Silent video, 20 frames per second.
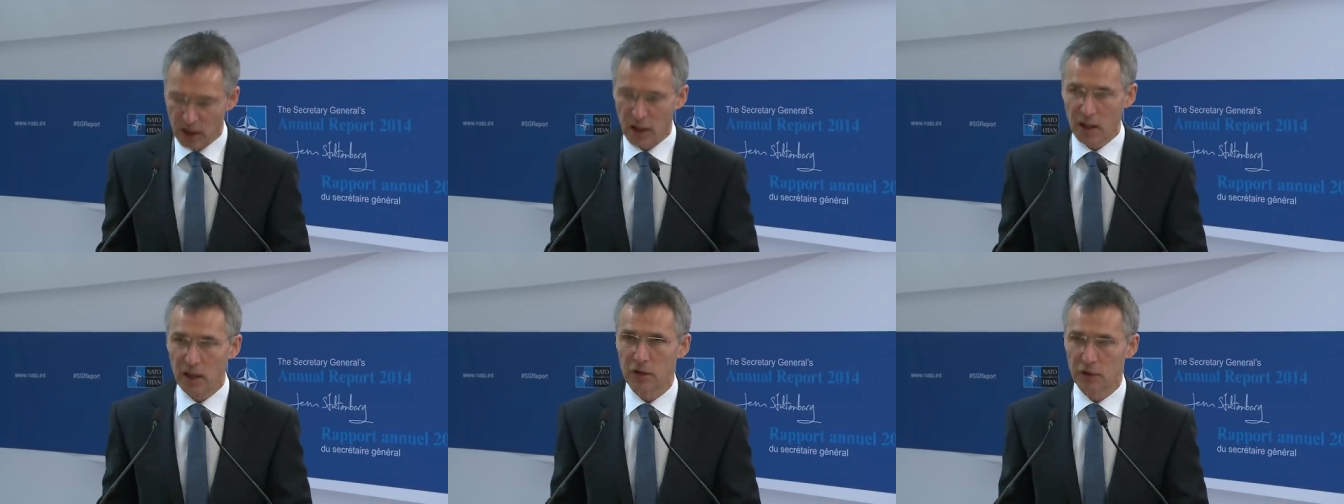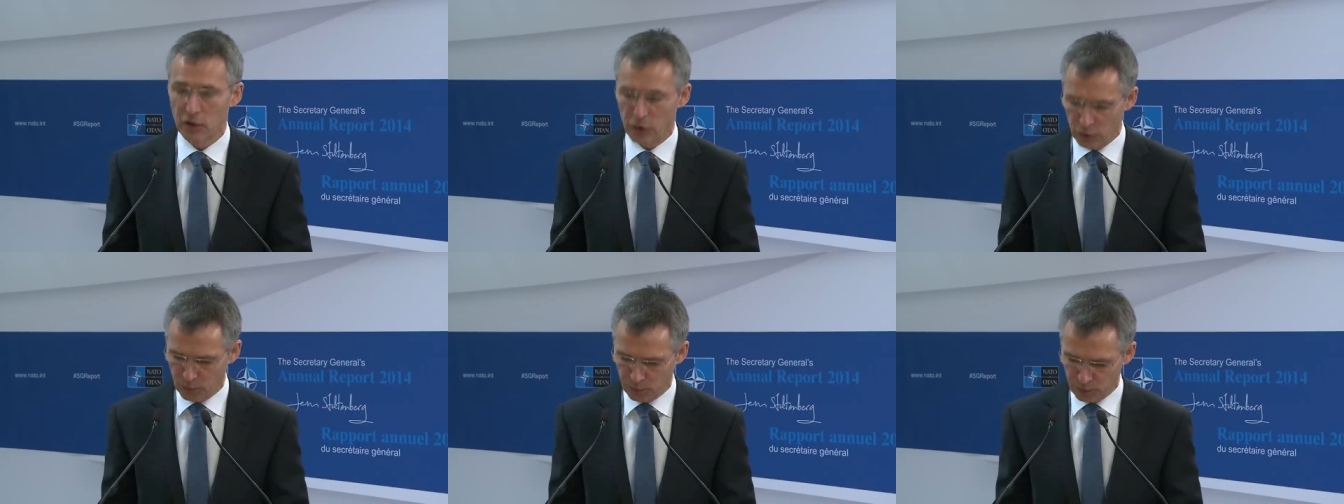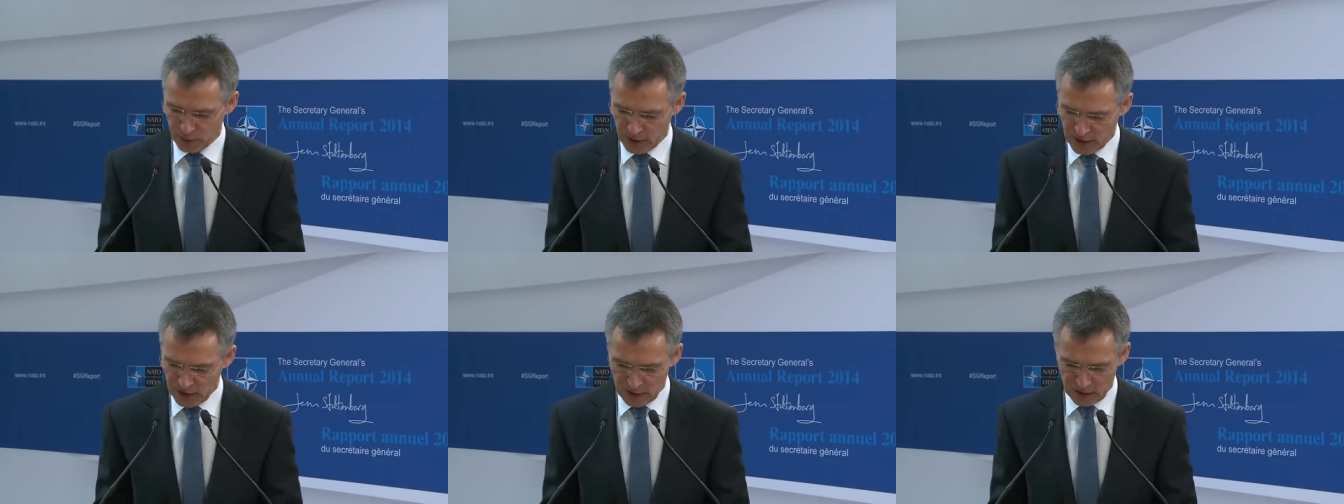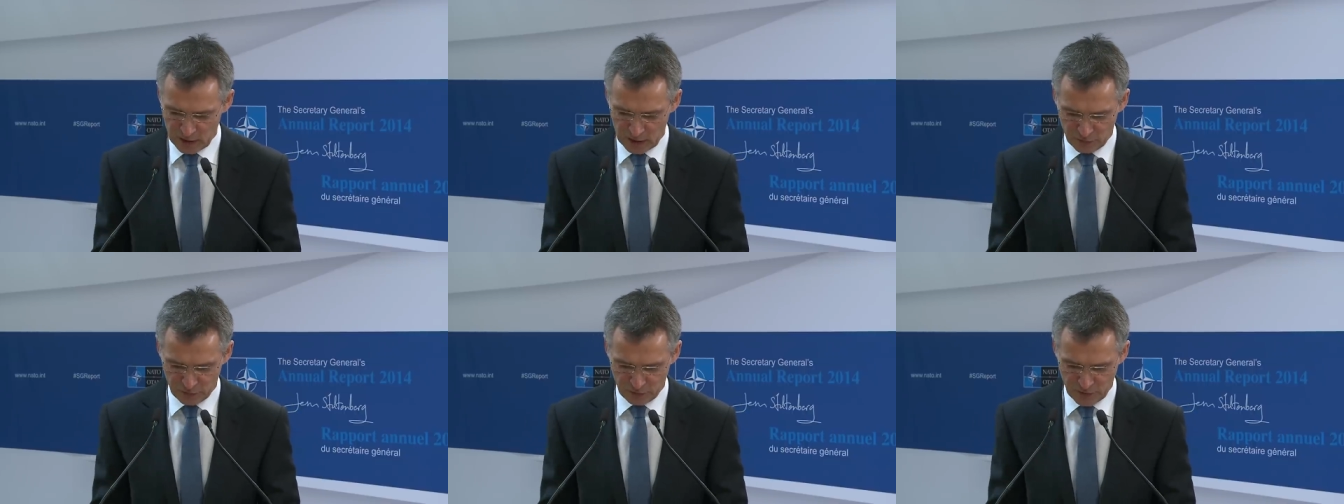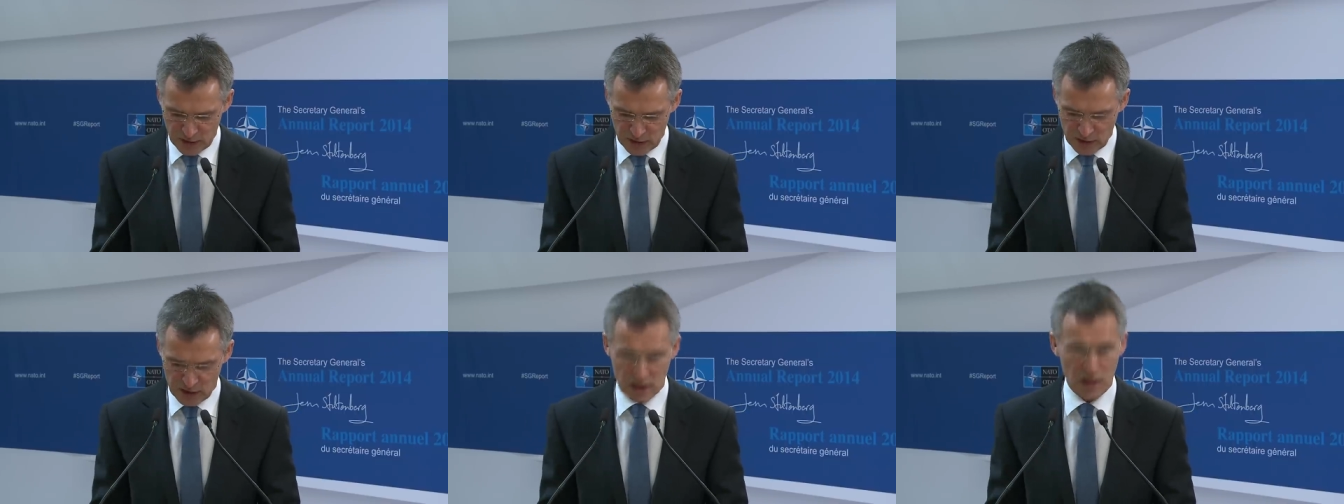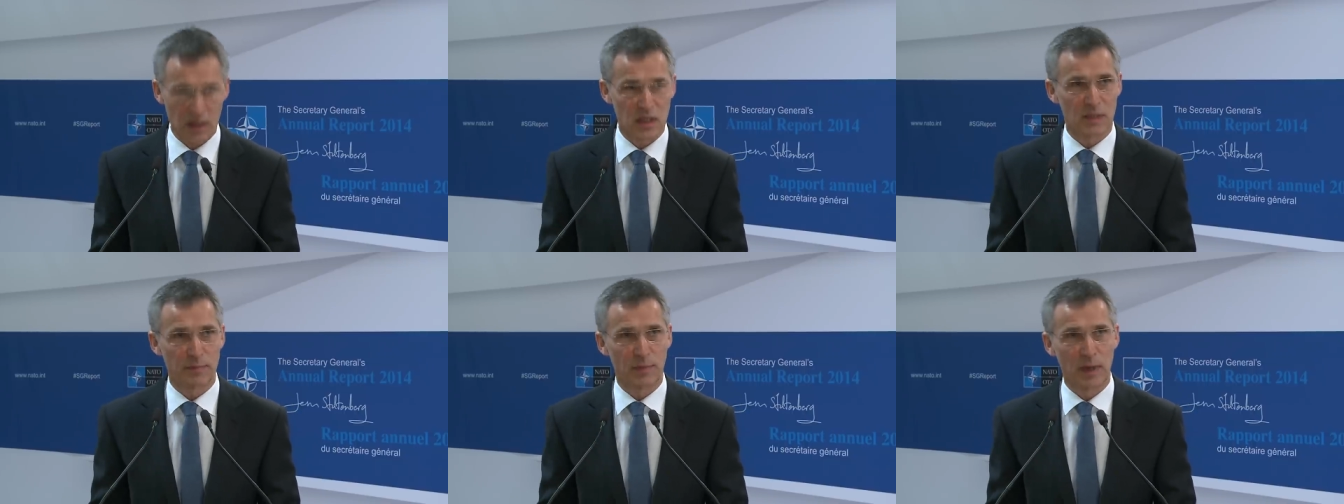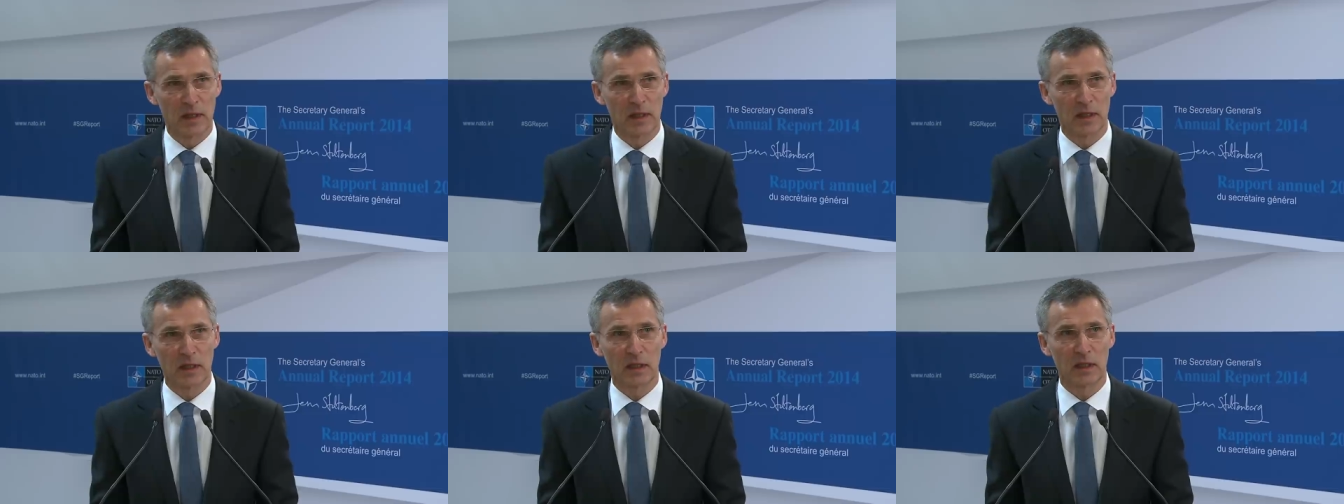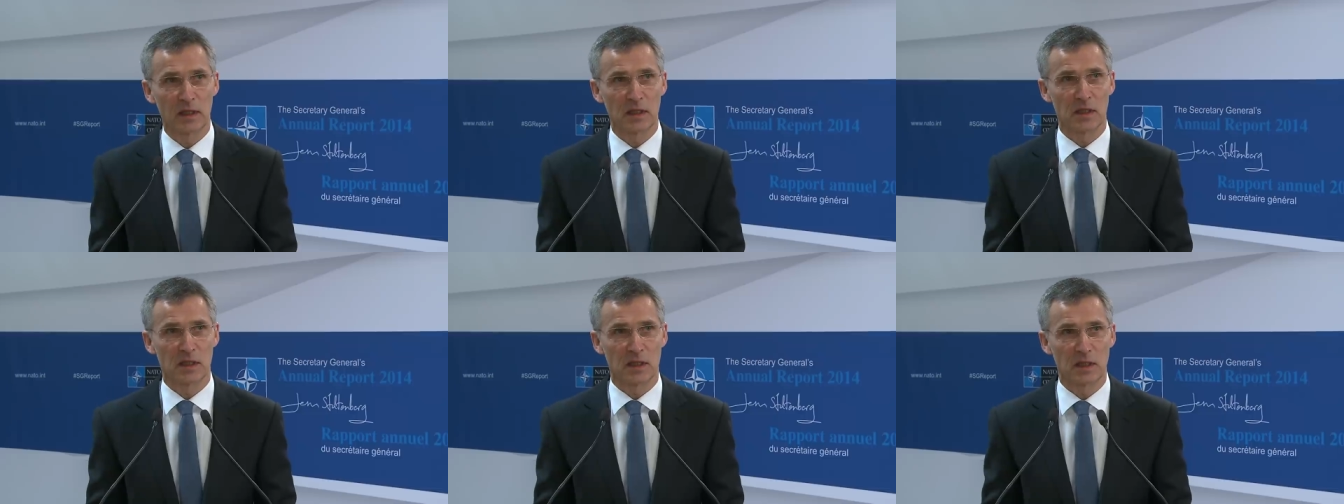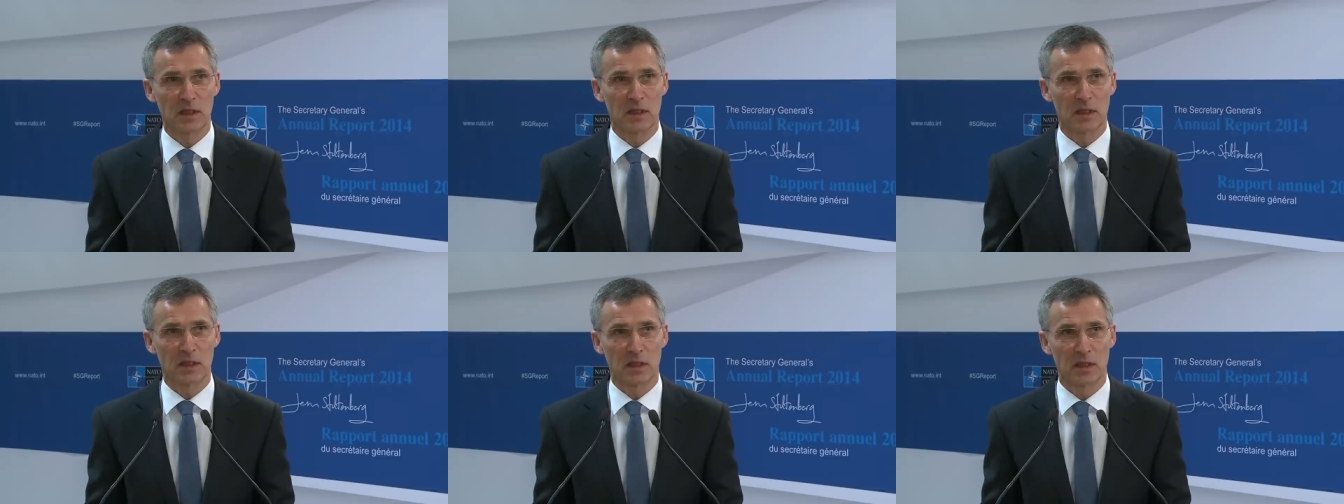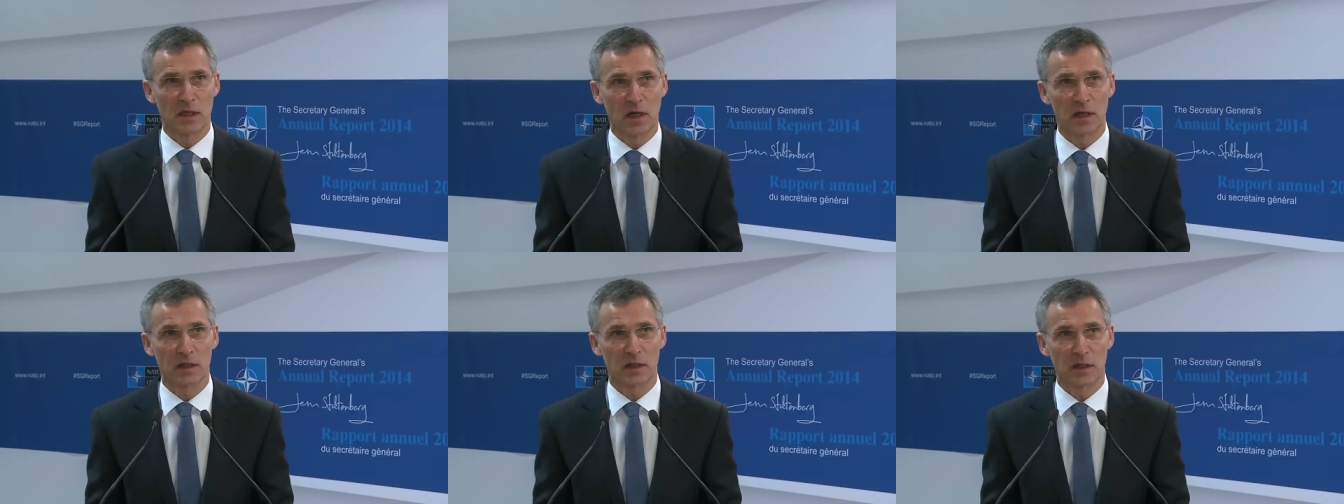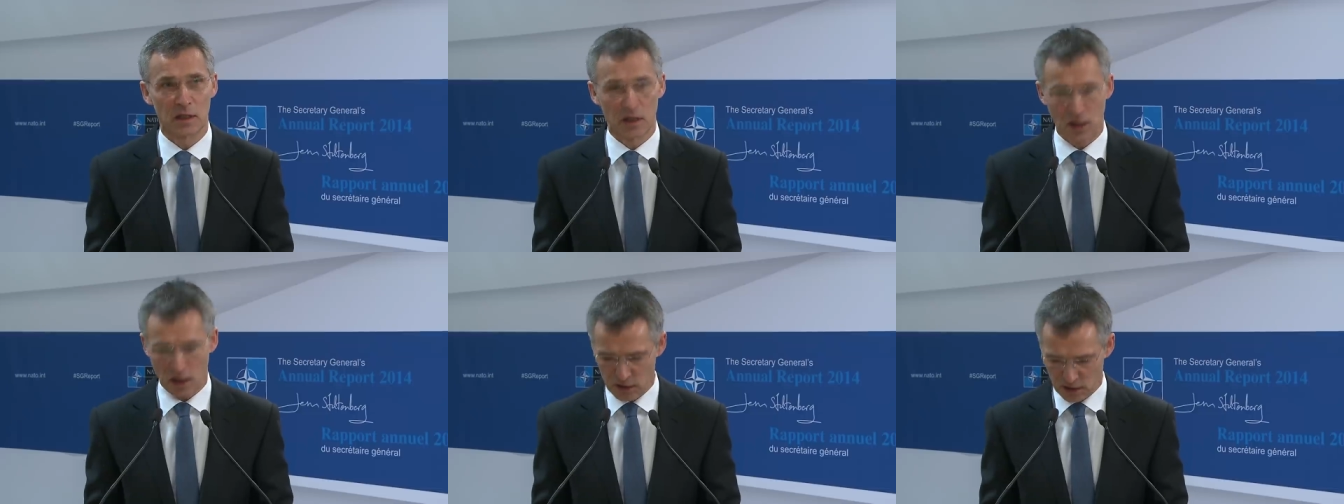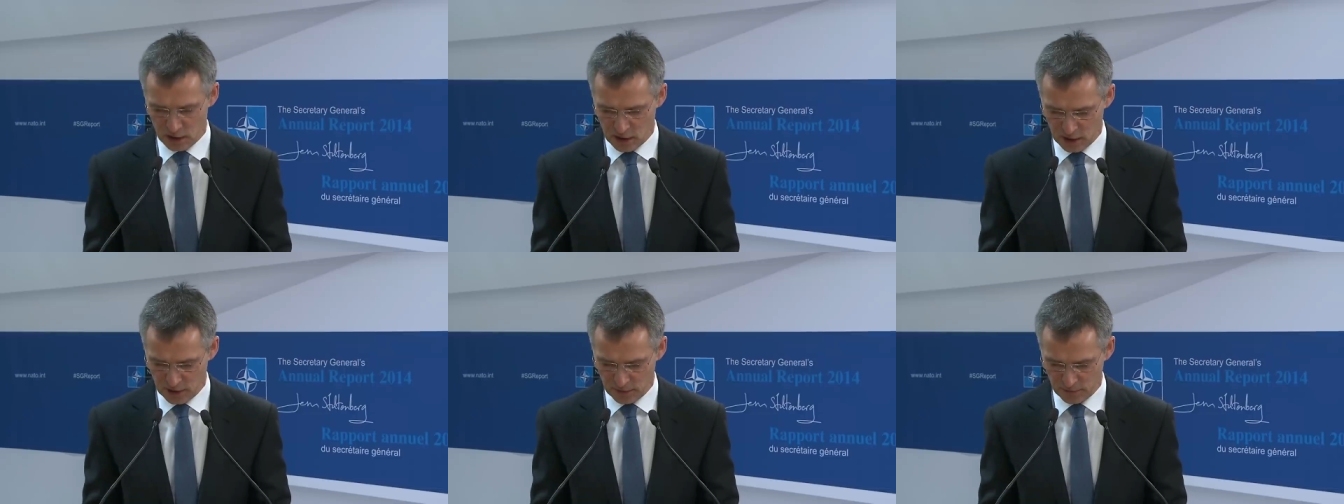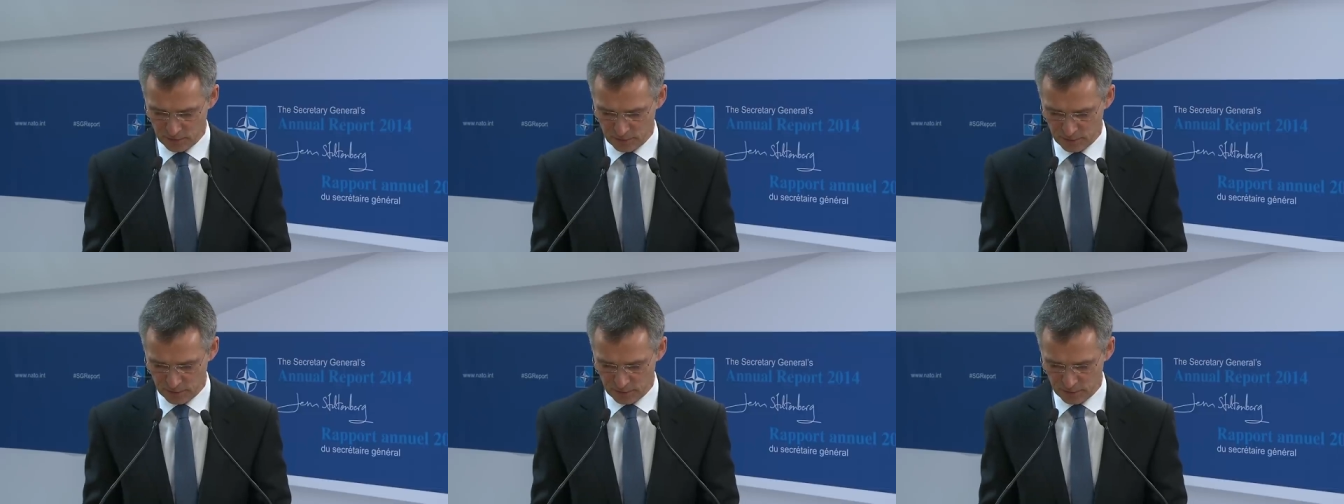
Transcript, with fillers: in European defense spending since 1990.